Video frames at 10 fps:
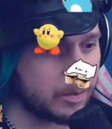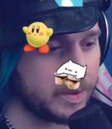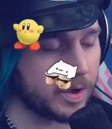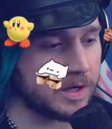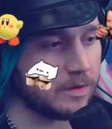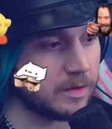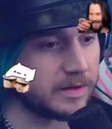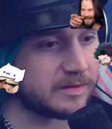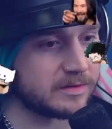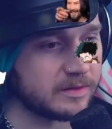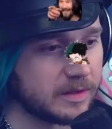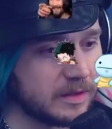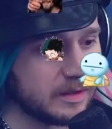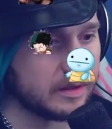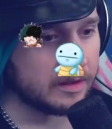want to do this?
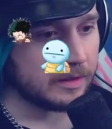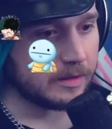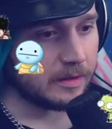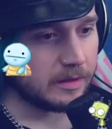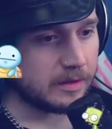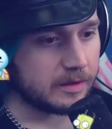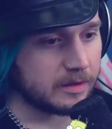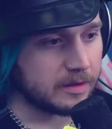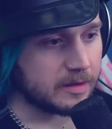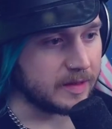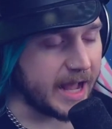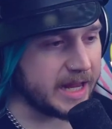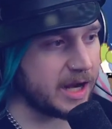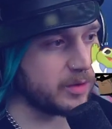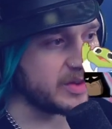
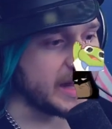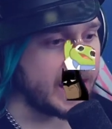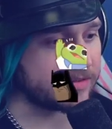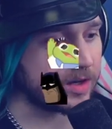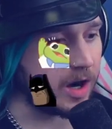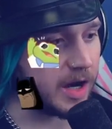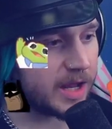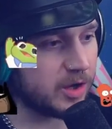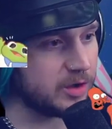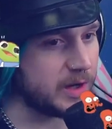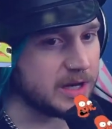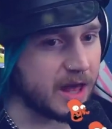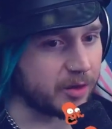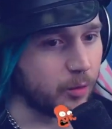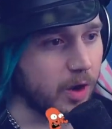Gladiator was the last card. I could do
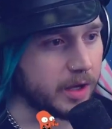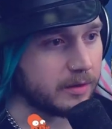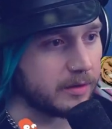another one.